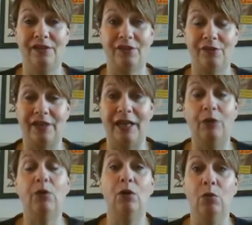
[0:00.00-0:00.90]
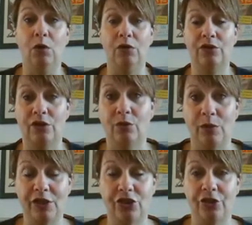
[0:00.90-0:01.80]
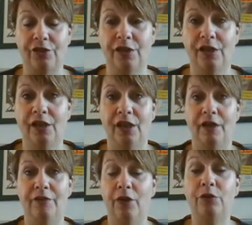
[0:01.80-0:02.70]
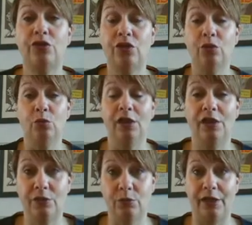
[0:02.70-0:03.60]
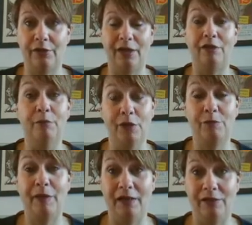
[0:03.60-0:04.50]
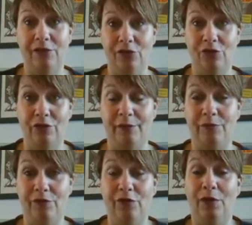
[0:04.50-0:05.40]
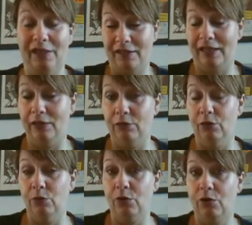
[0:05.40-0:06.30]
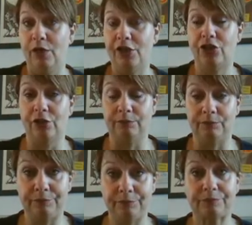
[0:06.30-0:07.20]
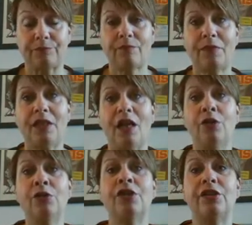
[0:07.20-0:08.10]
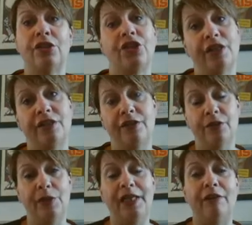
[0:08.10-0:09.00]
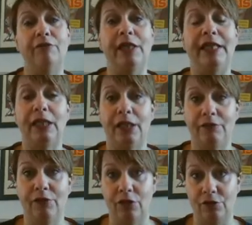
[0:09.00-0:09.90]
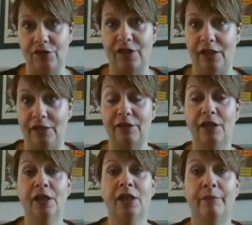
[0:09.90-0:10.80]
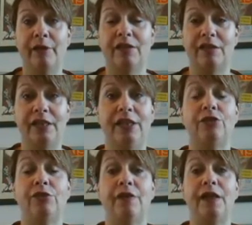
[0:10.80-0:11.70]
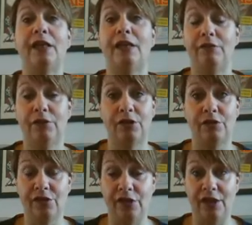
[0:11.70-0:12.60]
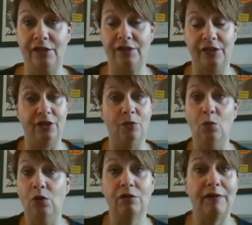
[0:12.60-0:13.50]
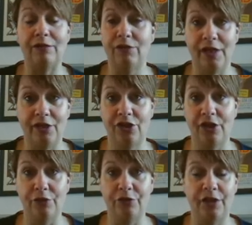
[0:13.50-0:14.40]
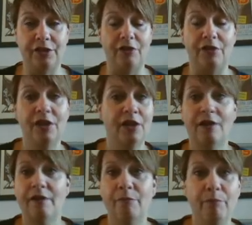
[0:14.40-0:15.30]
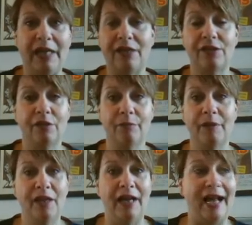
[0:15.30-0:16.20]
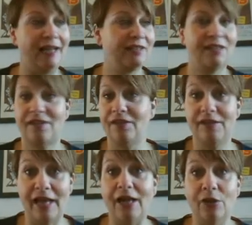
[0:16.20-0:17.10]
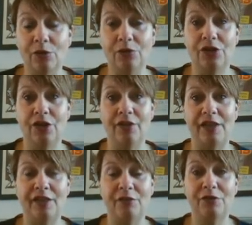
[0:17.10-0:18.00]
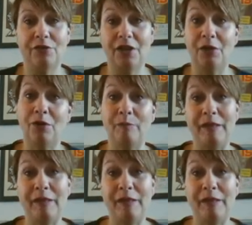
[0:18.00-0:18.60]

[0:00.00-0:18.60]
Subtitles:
So it's a how or what question. Those two words will get you out of most parenting scrapes if you ask a how or what question. I also suggested that we get really clear and concise, because a leader is very clear and concise. They don't walk around on eggshells. They don't mix up asks and tells. You know, they don't sort of go, oh,